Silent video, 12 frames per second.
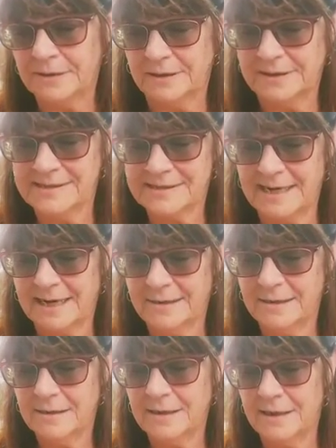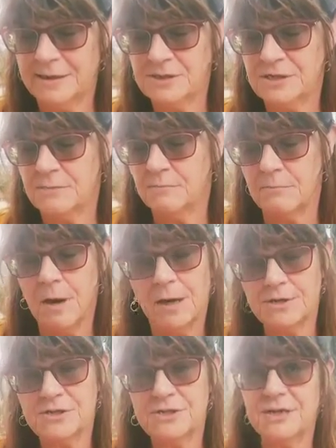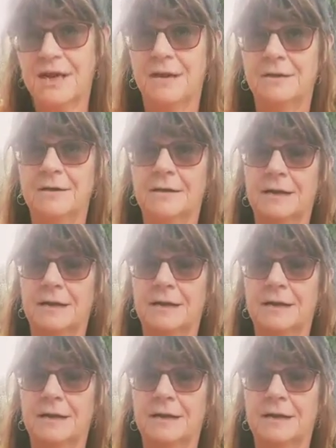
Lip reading: Lily said, and she marched out of the